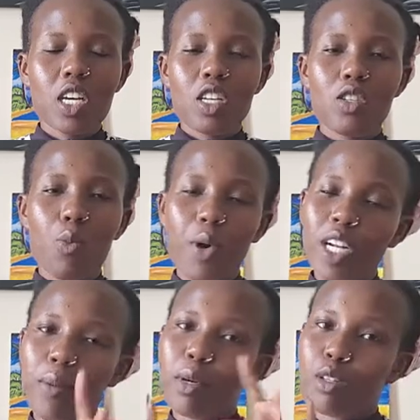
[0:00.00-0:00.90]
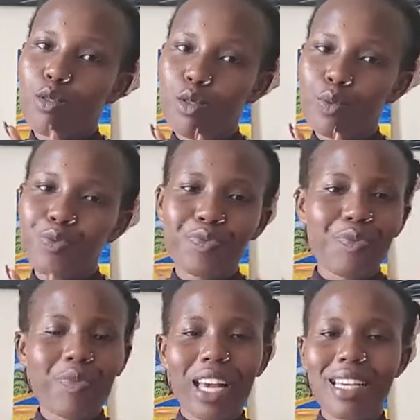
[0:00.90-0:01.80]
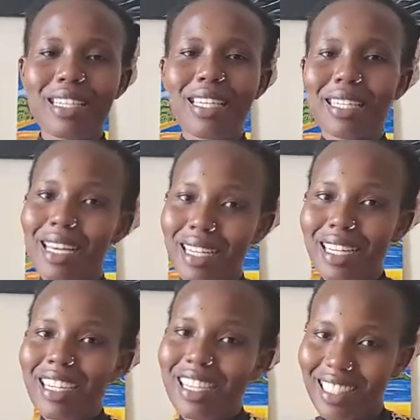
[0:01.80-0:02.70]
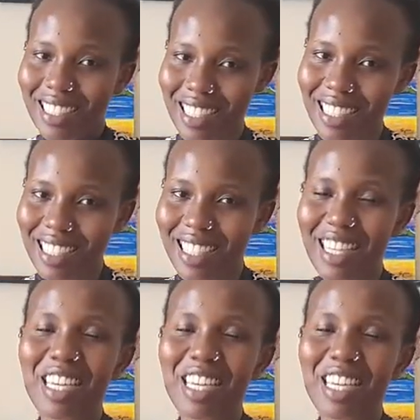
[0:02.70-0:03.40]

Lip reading: So point number two is the cycling kits.